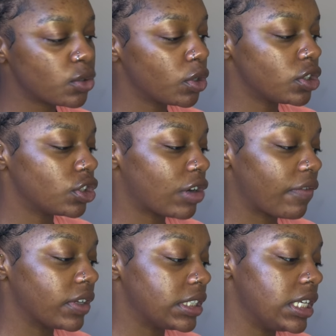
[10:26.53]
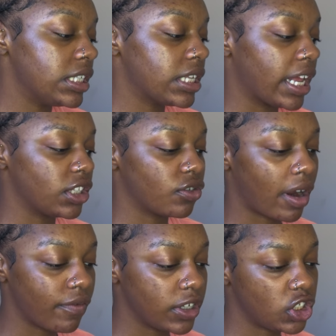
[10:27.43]
we're onto graphic tees and
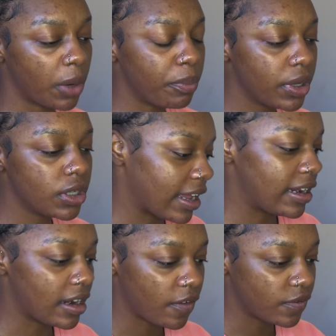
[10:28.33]
graphic jumpers. I love